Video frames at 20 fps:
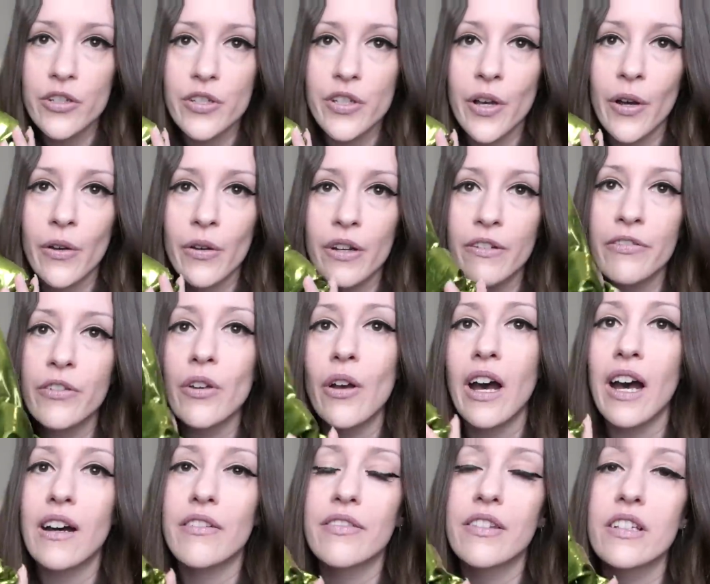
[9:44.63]
So if you
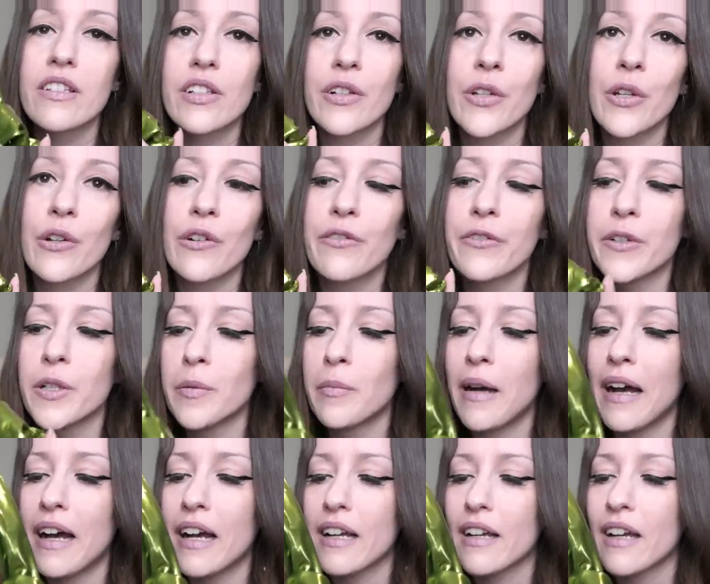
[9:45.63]
have this chlorophyll
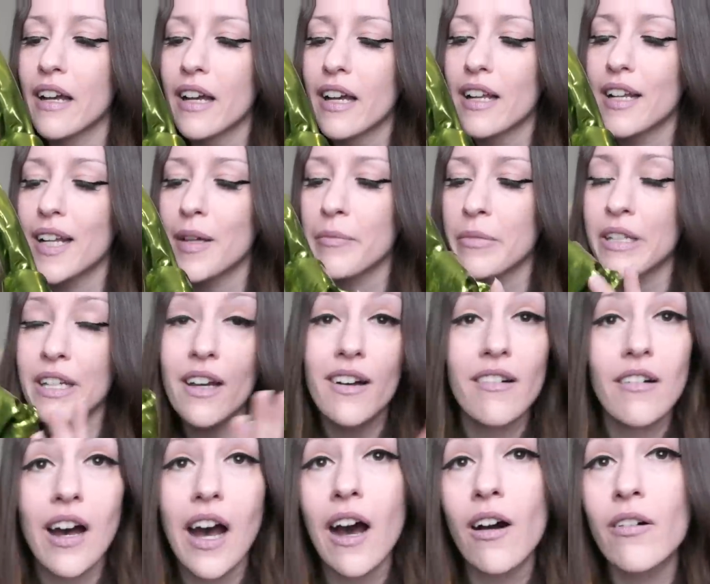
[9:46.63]
bag, let me
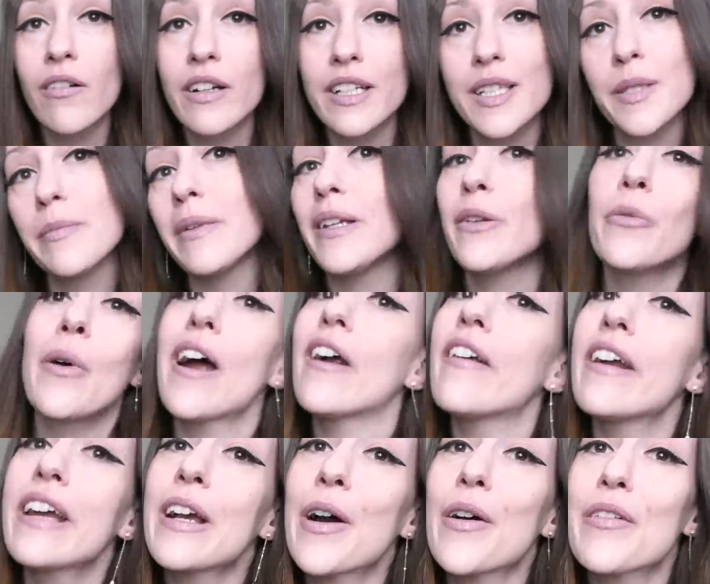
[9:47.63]
know how it's been
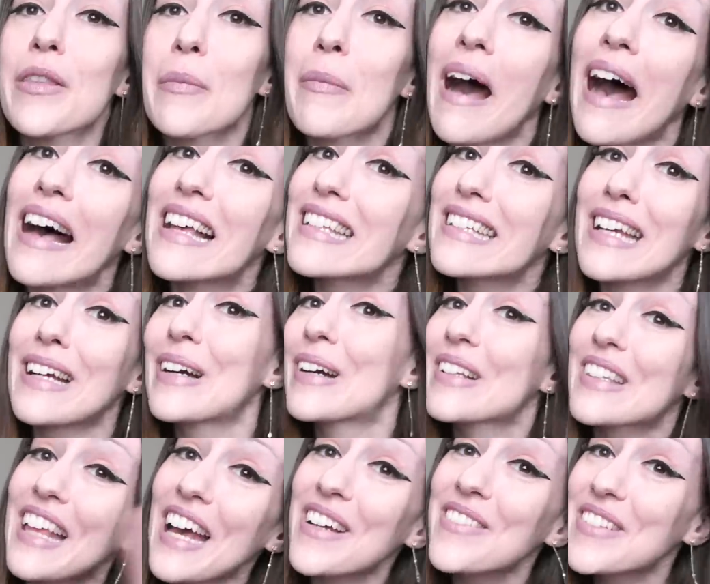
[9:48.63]
wearing over the past year
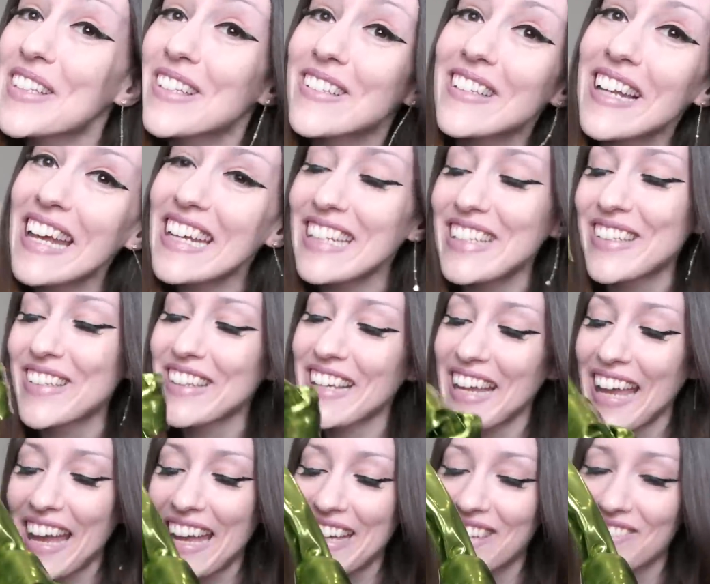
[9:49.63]
because I'm so late to the
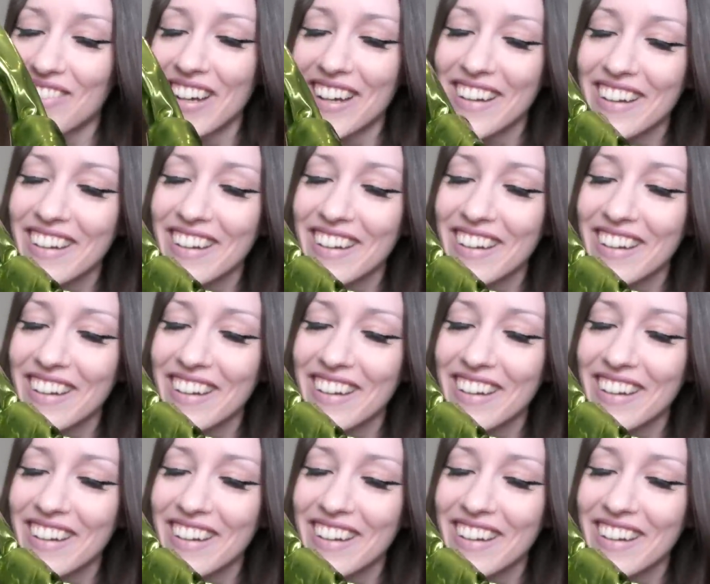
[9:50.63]
game.